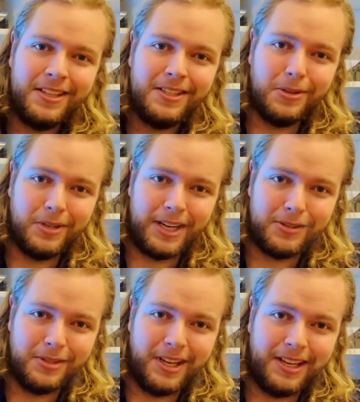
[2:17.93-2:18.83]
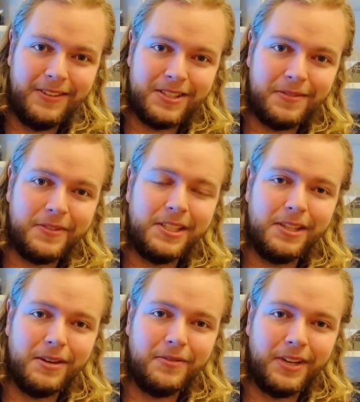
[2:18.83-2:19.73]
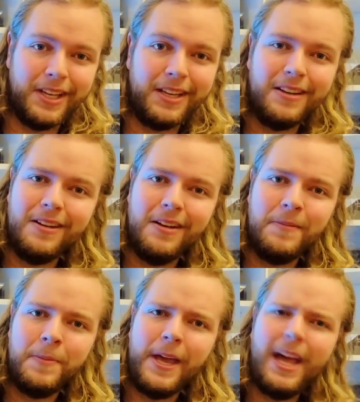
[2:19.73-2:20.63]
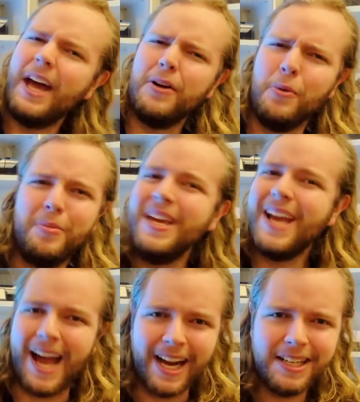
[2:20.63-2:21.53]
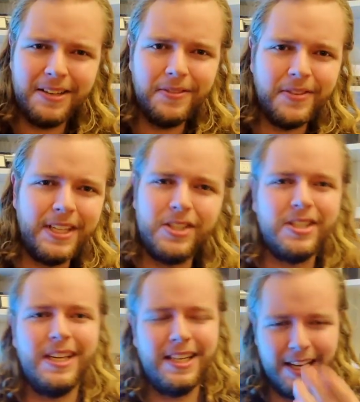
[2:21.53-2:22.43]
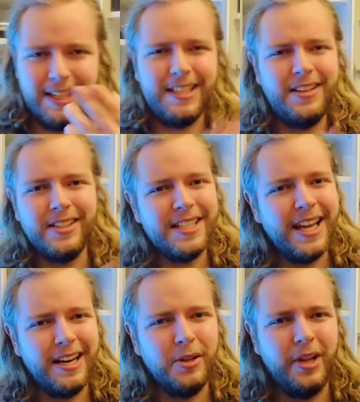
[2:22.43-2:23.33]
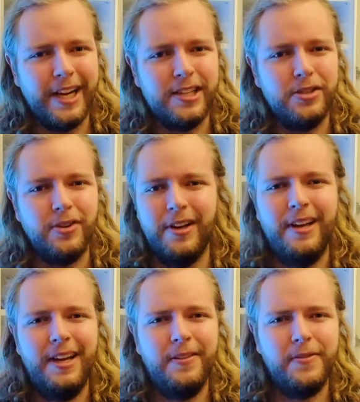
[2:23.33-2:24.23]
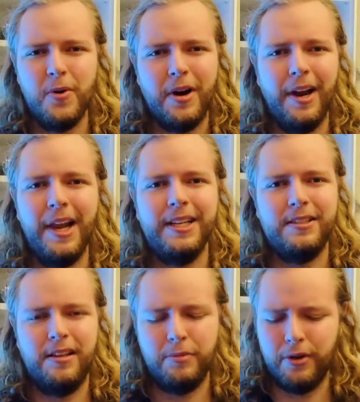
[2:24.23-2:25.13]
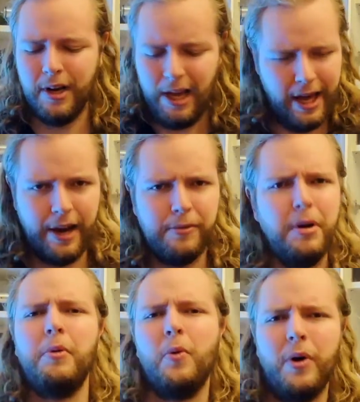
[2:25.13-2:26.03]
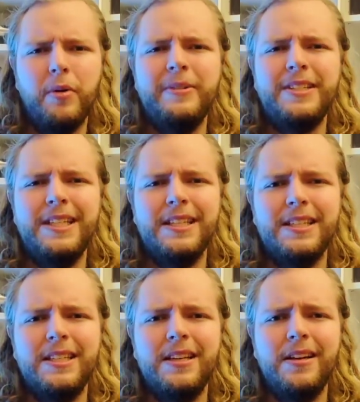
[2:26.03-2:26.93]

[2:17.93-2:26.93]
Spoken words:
So it actually gives the feeling of like, I don't know, being active. It does that little extra for a lightsaber. I don't remember where we've seen this.